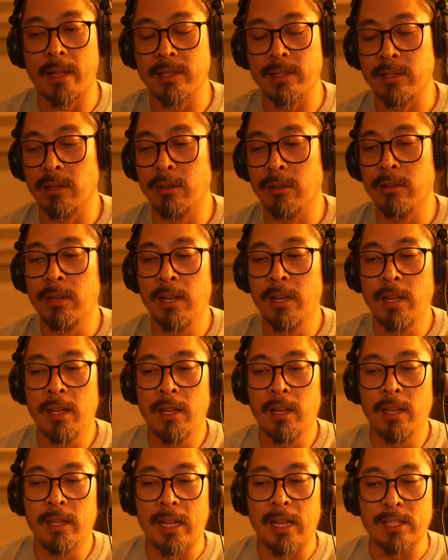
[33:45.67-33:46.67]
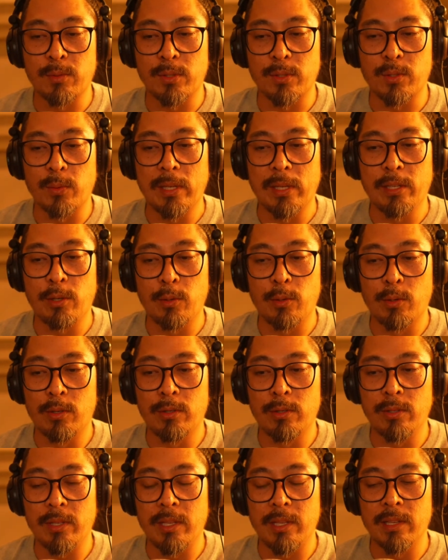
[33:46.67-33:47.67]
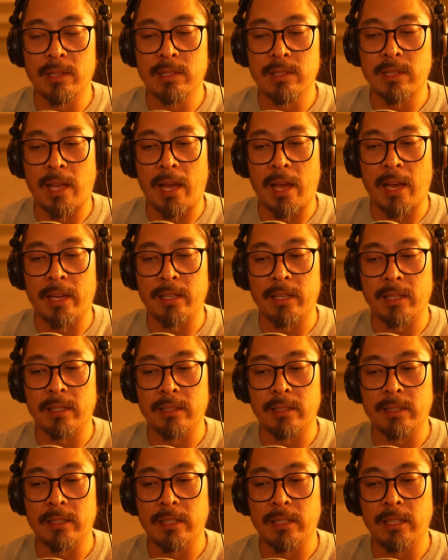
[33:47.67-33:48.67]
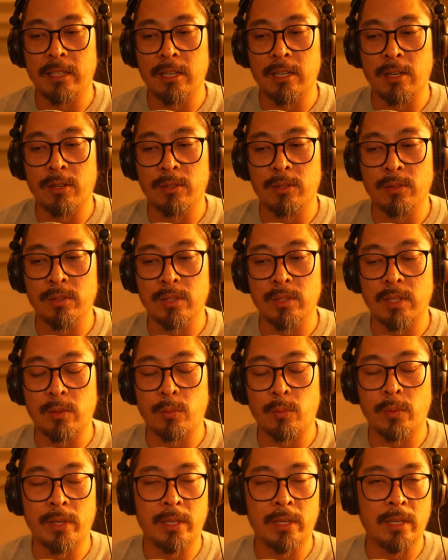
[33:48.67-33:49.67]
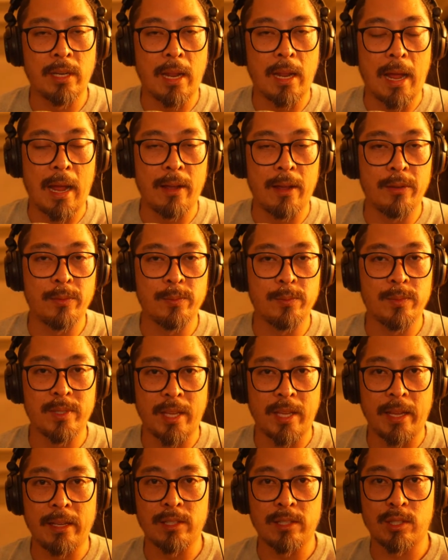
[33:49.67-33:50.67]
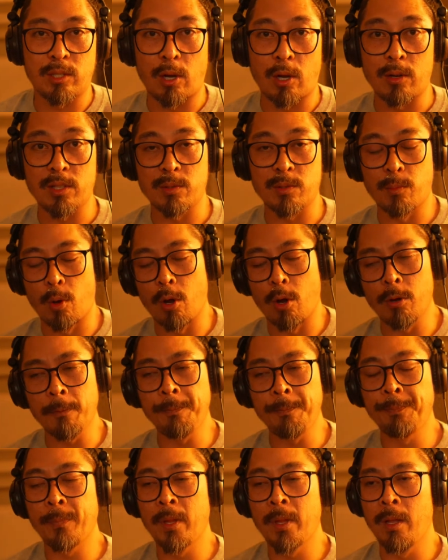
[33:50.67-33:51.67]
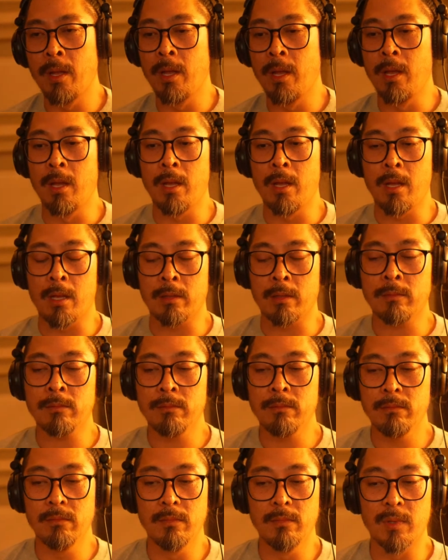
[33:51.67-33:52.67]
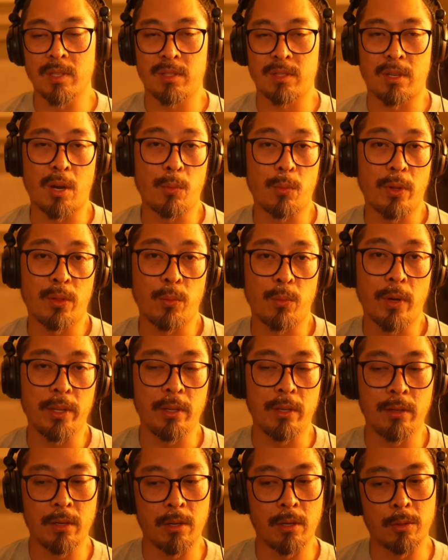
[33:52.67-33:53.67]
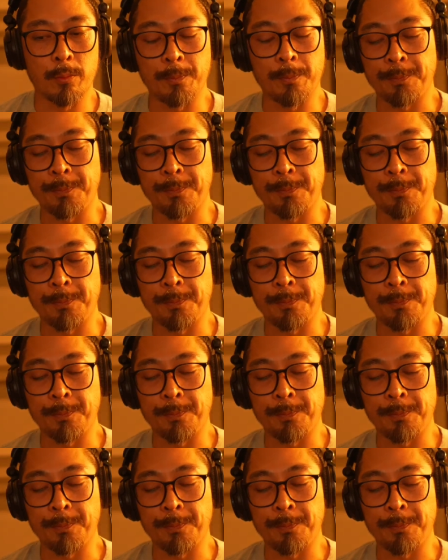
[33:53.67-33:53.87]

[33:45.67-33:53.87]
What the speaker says: So that's what's really cool, is that, you know, when I'm saying start small, start with what you know.